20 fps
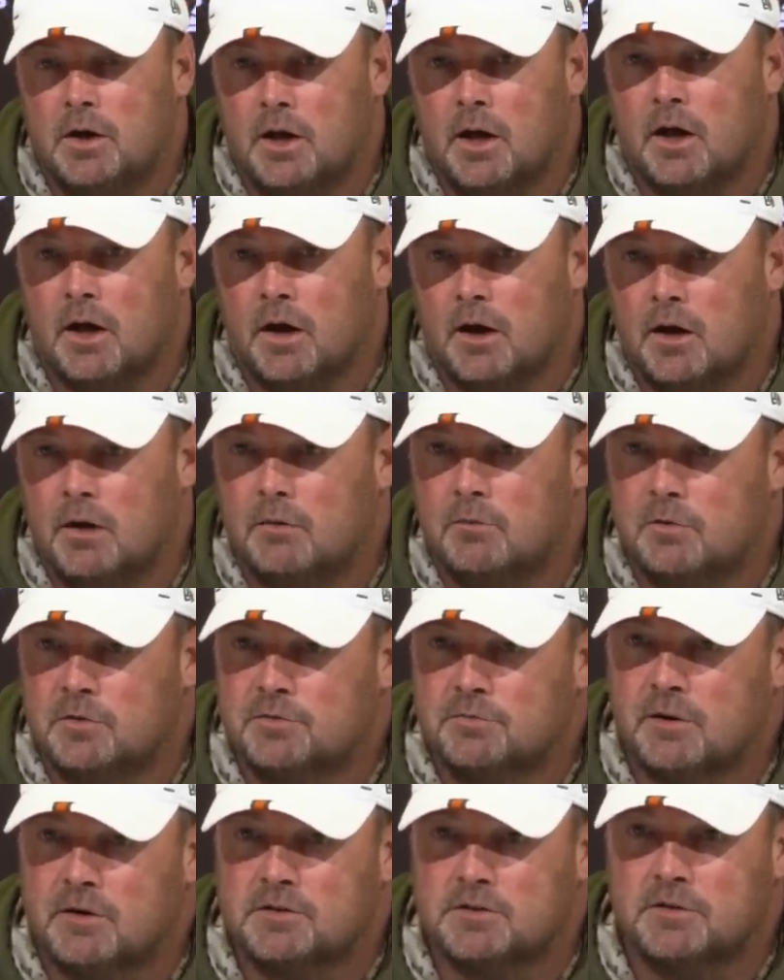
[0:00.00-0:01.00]
Yeah,
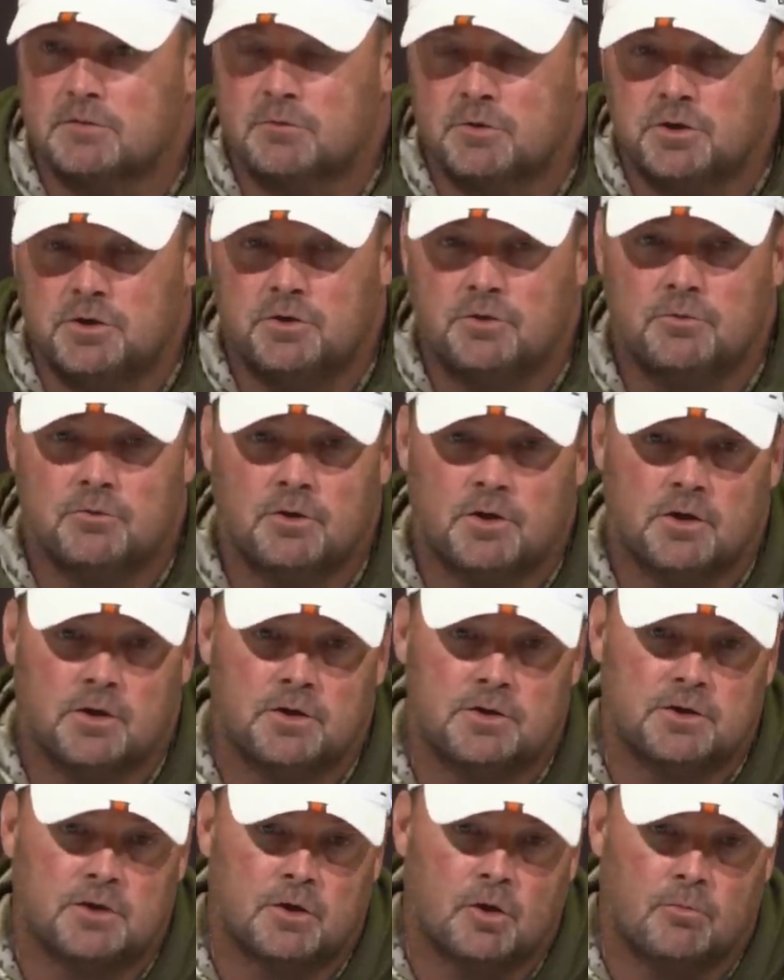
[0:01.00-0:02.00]
especially when you
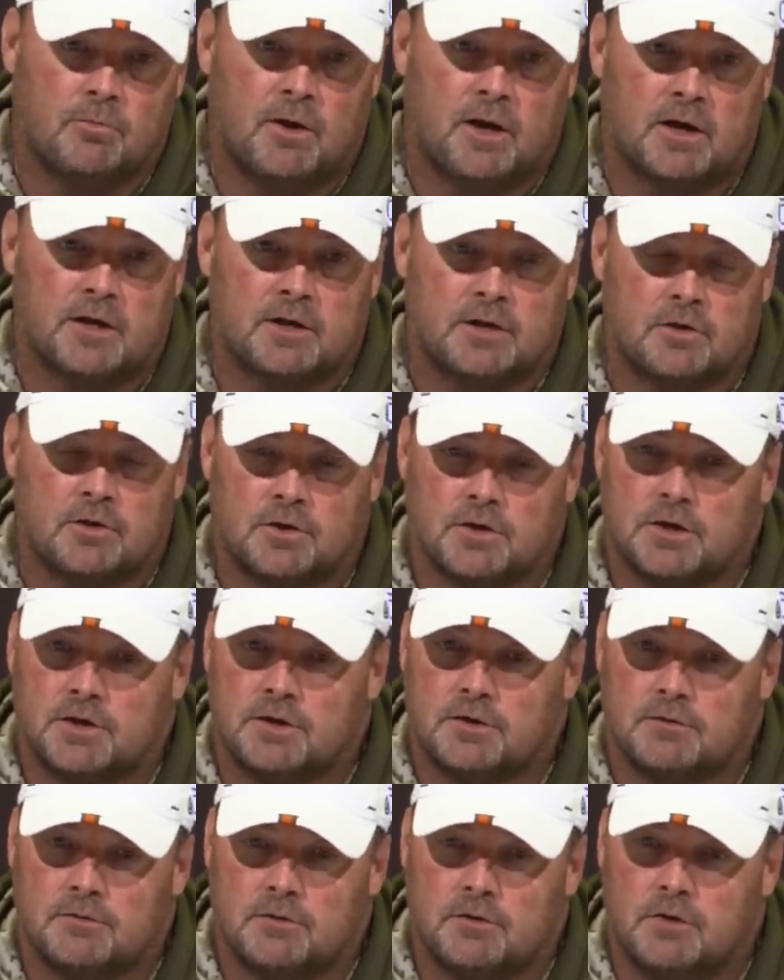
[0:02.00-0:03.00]
you go back and look
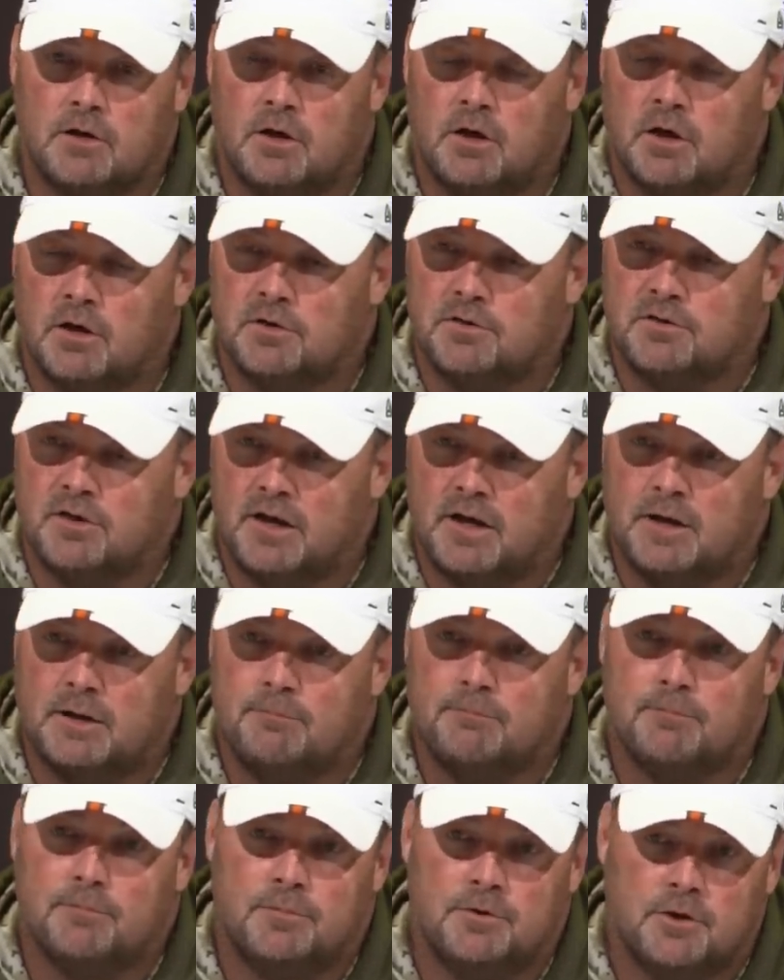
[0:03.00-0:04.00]
at
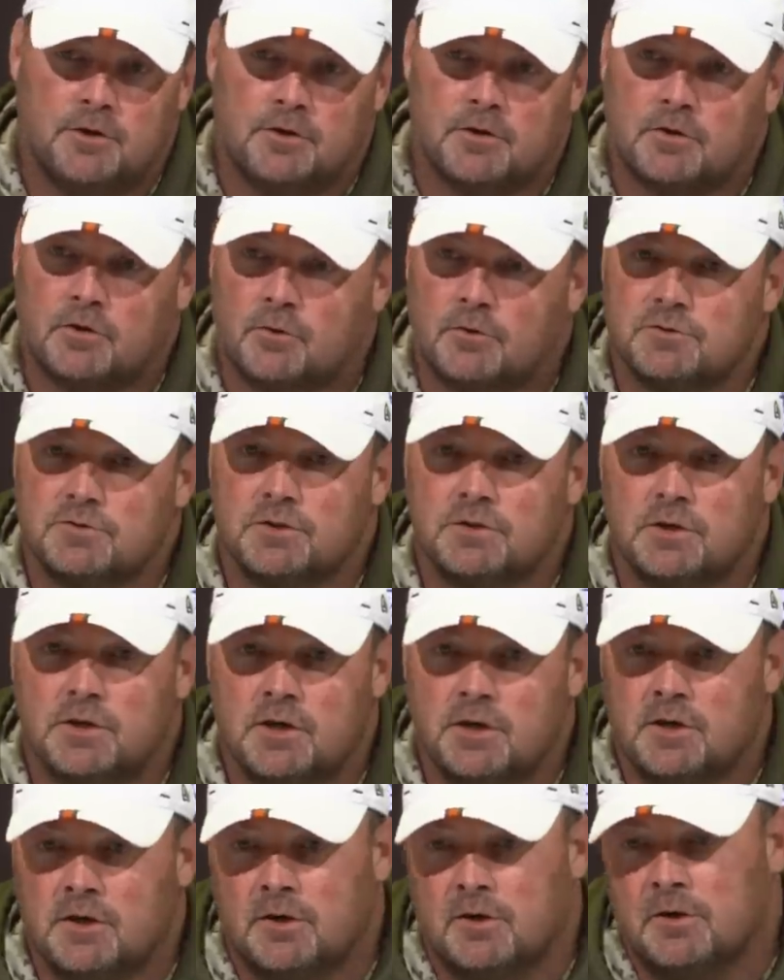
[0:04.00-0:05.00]
tape during the course of the
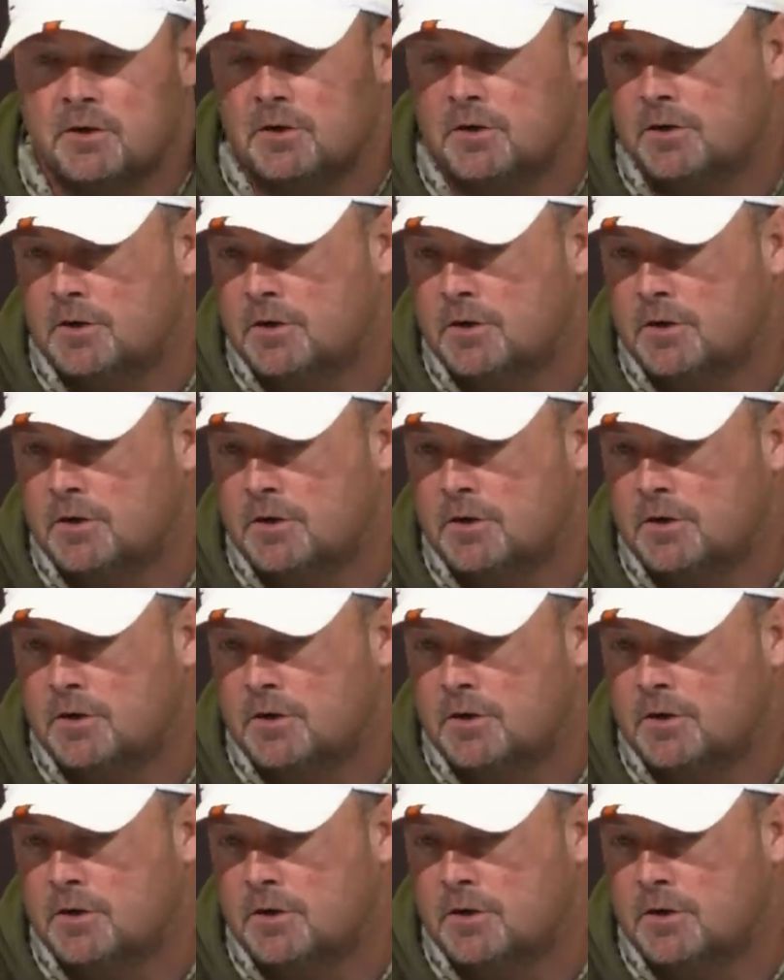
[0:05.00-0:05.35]
year.